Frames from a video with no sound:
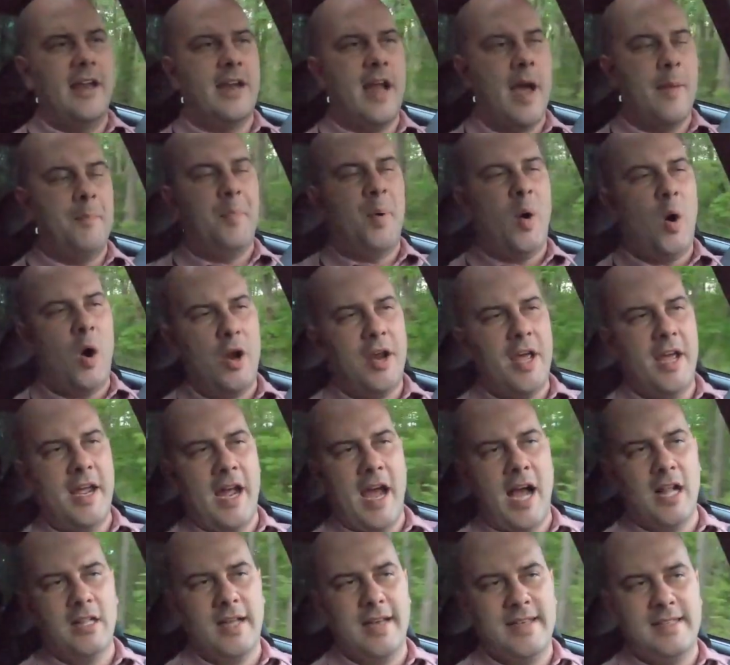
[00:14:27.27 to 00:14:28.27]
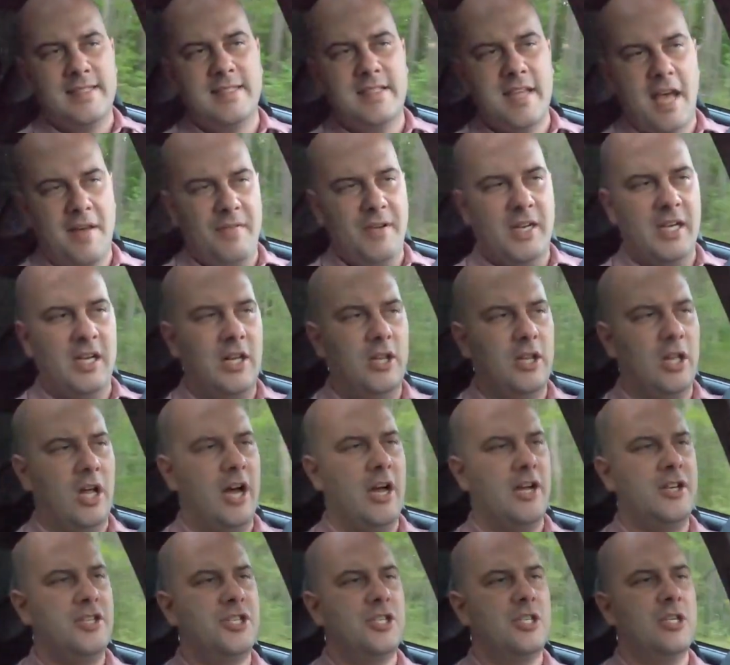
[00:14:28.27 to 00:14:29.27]
and I bought a LS7
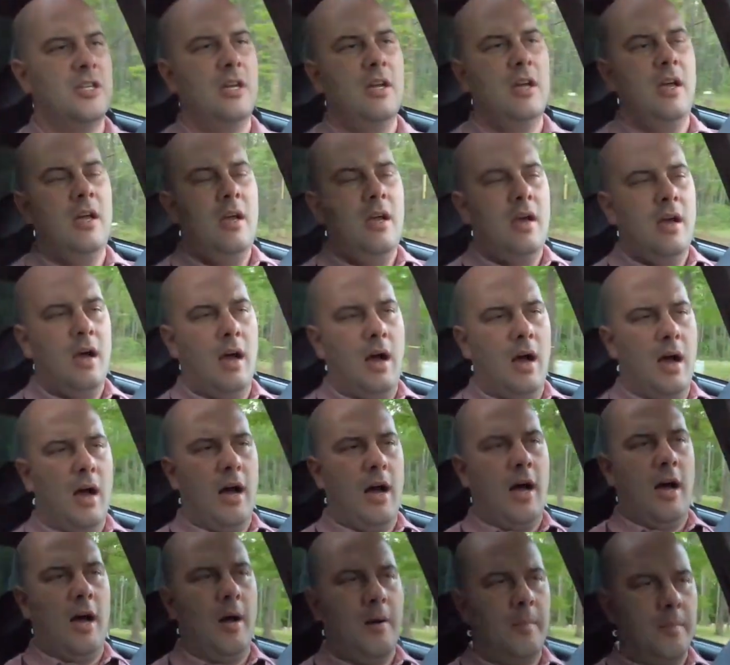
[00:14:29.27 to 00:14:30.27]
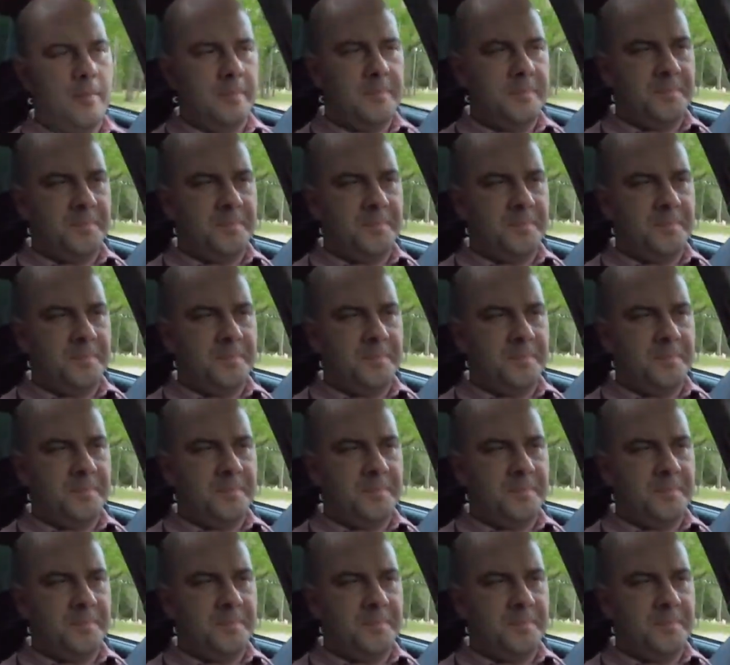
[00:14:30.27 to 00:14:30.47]
clutch. I